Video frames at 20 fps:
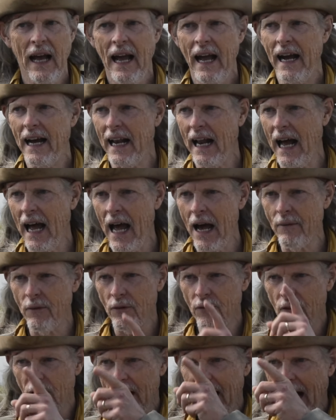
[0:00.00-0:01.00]
And I
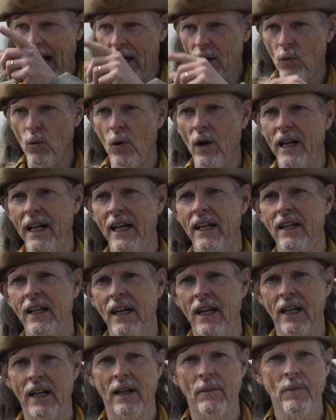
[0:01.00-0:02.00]
haven't forgotten what he
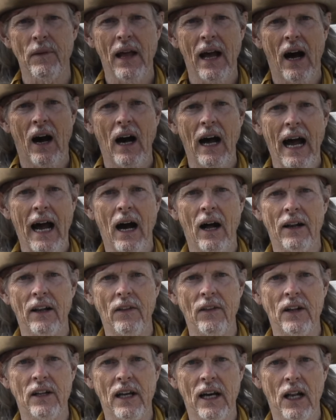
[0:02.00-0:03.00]
did out
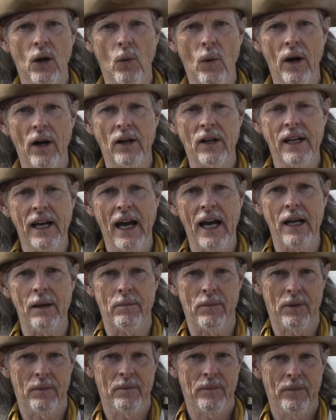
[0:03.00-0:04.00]
in the Delaware Cape.
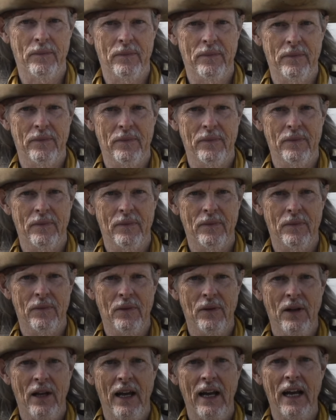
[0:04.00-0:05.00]

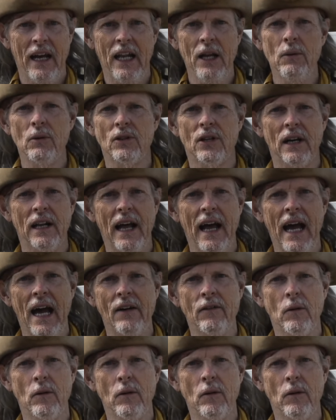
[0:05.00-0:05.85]
And he was going to have